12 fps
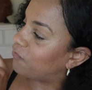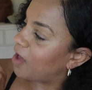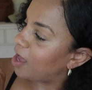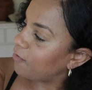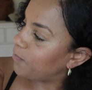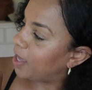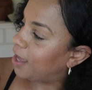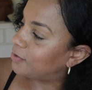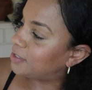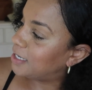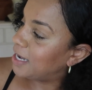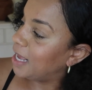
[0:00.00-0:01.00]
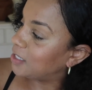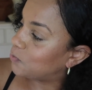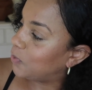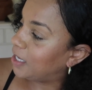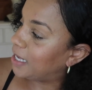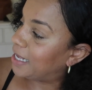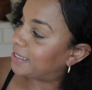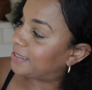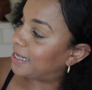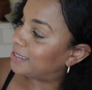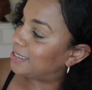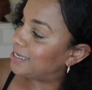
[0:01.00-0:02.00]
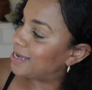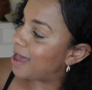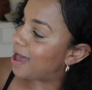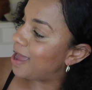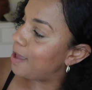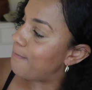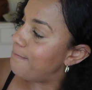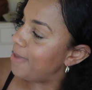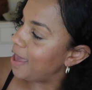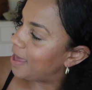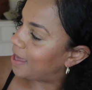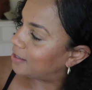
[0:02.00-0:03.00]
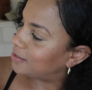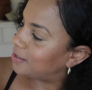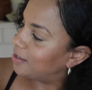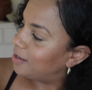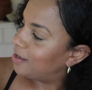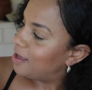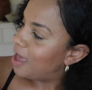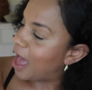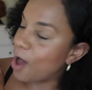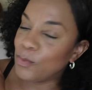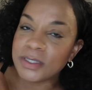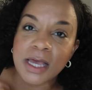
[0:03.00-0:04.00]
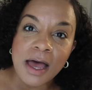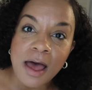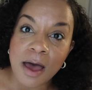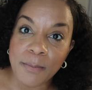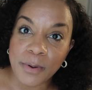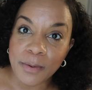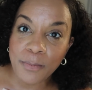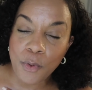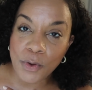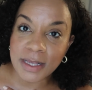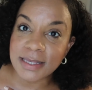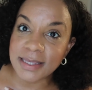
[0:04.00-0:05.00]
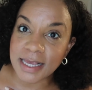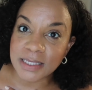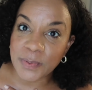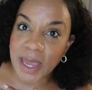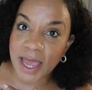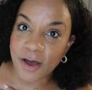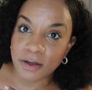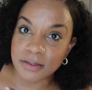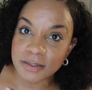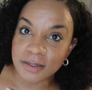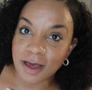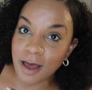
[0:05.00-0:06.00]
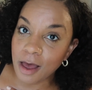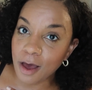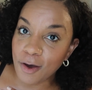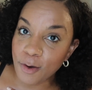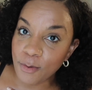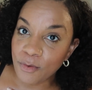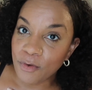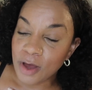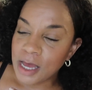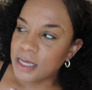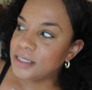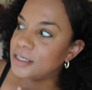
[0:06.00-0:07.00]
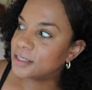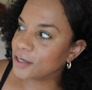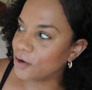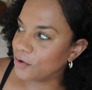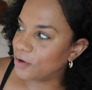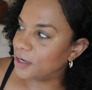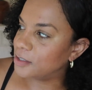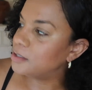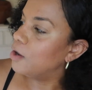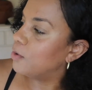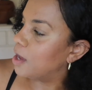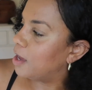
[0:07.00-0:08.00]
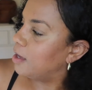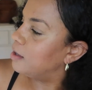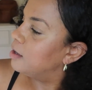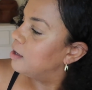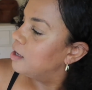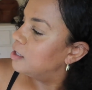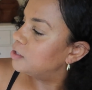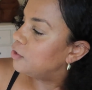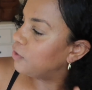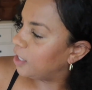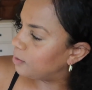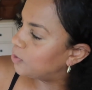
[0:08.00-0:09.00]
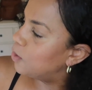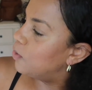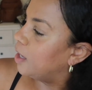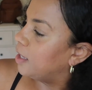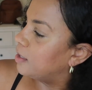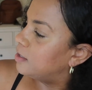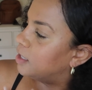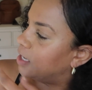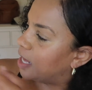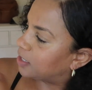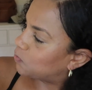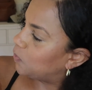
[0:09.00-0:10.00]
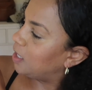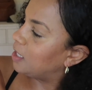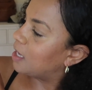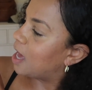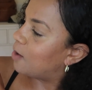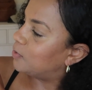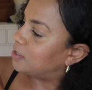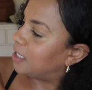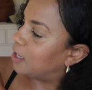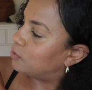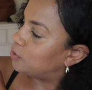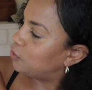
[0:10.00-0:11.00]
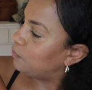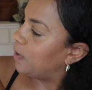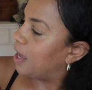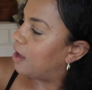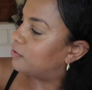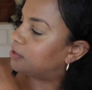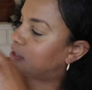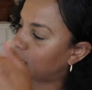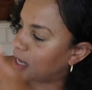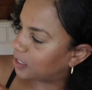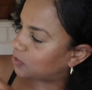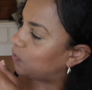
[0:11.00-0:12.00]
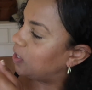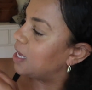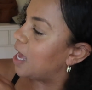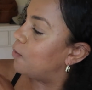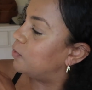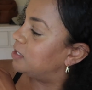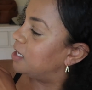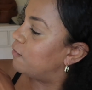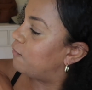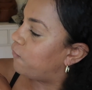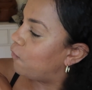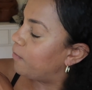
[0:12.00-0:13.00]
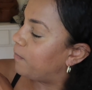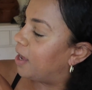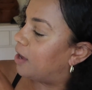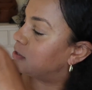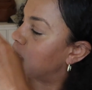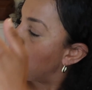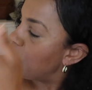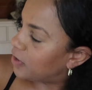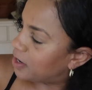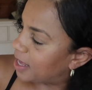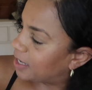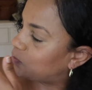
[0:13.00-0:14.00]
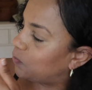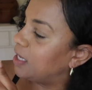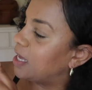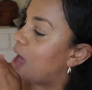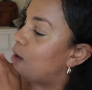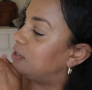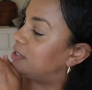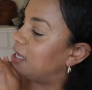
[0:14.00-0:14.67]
5 pounds. The next week it says not met. I was up 0.6 pounds. Uh-oh, discouraged. Okay, So you keep going. The next week, I was down 2 pounds. The next week, I was down 4 pounds. The next week, I was